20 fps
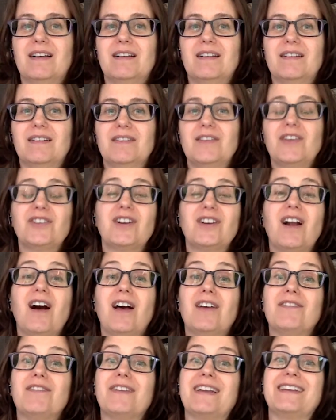Those are all
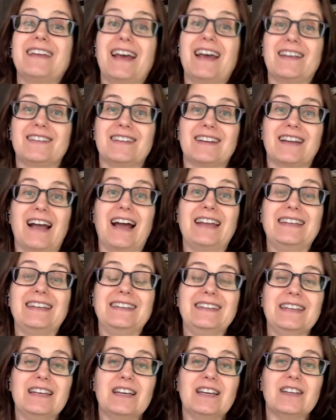fantastic
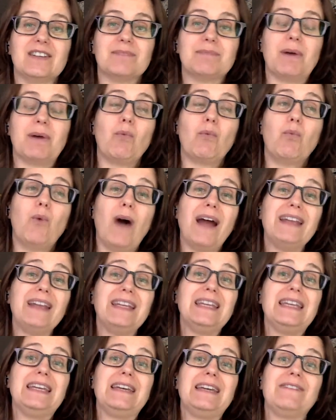ideas, but what
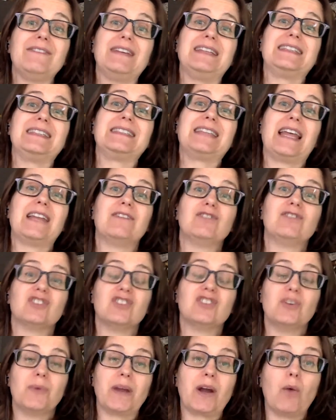if instead of just
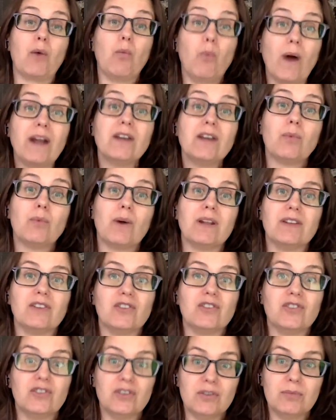doing a one-to-one
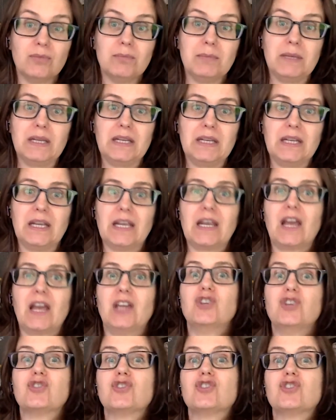Zoom meeting,
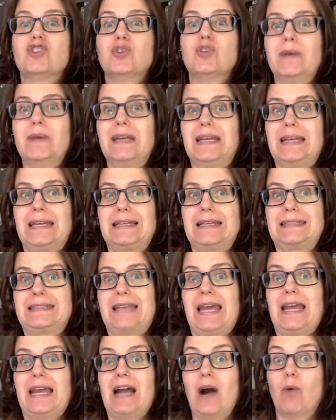you're doing,
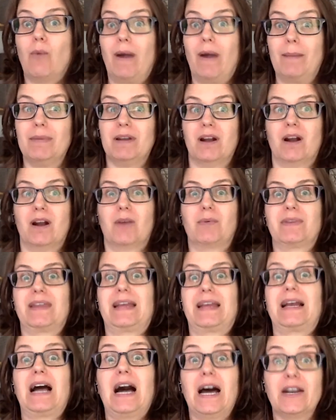say, a webinar with like
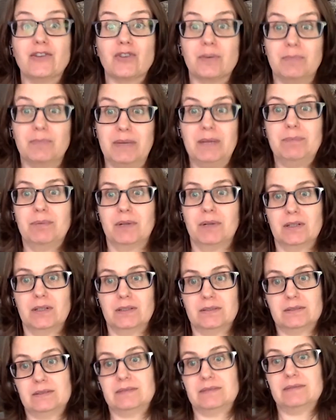100 people?
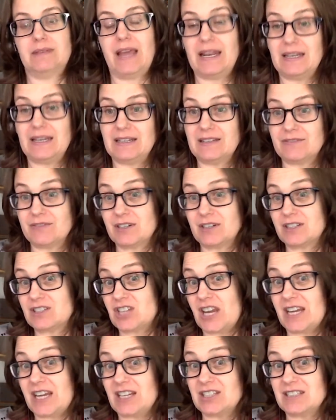Any different
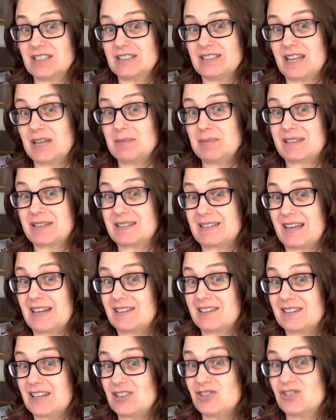changes? Any mistakes
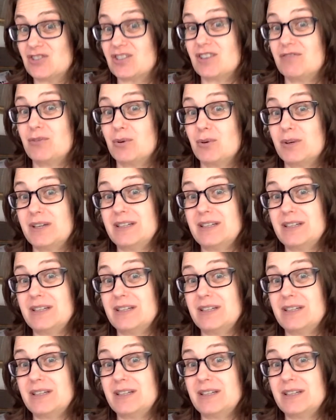that you should avoid?